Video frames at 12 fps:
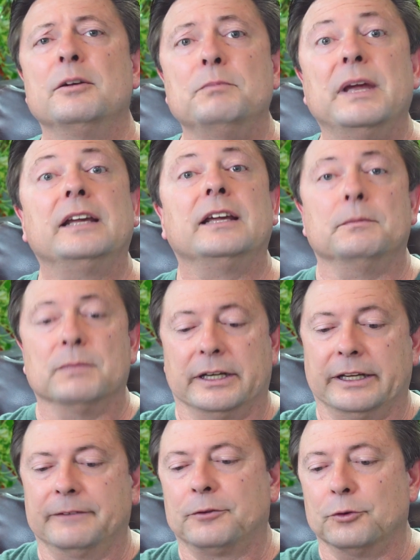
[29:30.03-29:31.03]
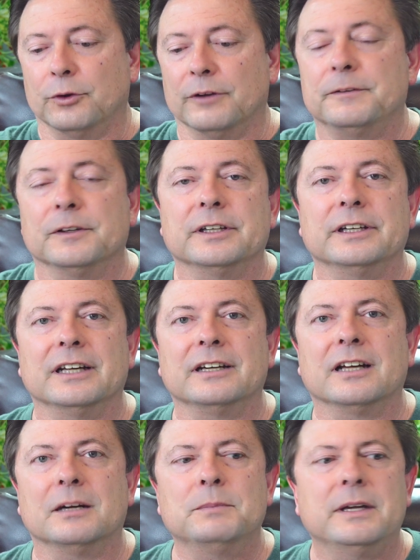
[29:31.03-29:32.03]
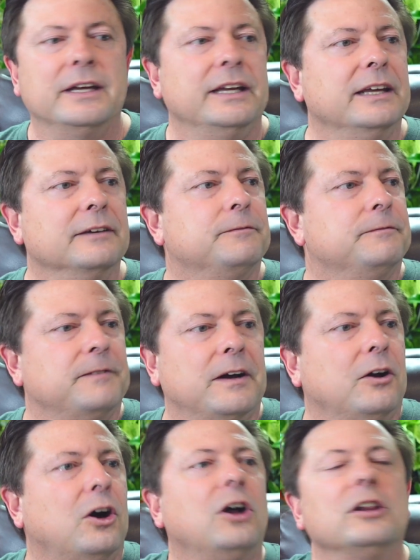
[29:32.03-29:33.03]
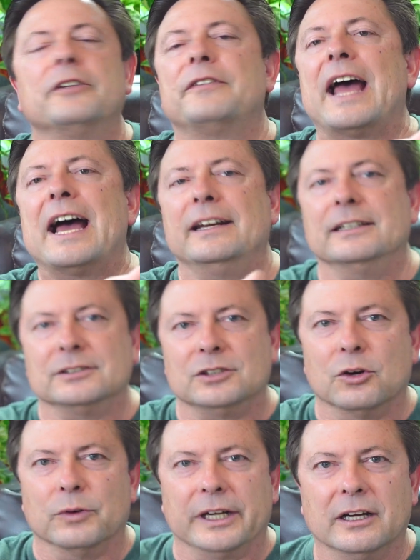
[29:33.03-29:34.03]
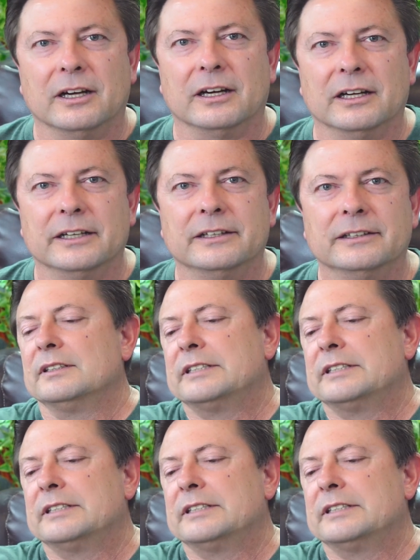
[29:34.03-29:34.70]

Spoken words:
making money through affiliate income if all of that is going on?